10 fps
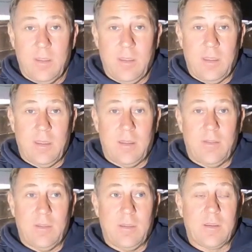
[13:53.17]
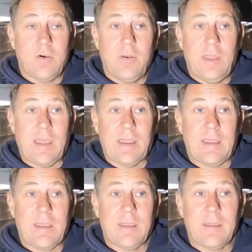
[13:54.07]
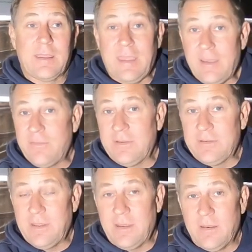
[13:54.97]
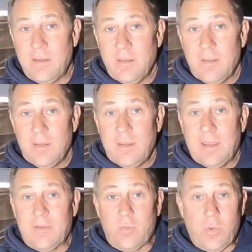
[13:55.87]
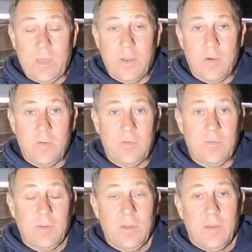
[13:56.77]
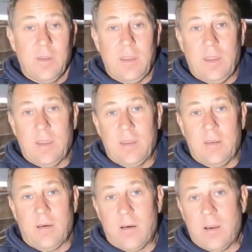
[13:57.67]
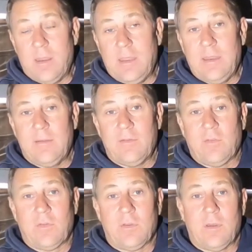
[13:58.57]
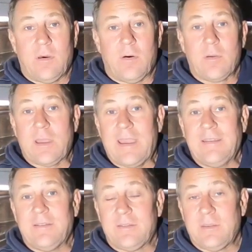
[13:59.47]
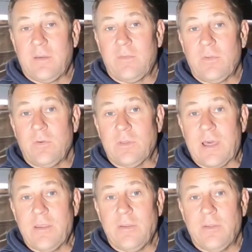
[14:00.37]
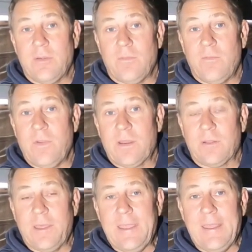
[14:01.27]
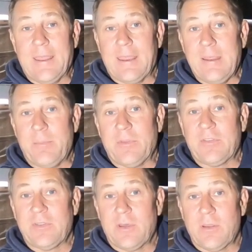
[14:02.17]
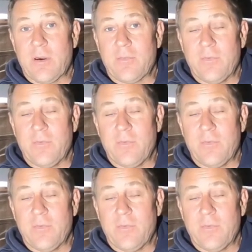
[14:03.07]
The Kodiak canvas tent has windows and awnings, all kinds of stuff to allow you to ventilate and keep the sun off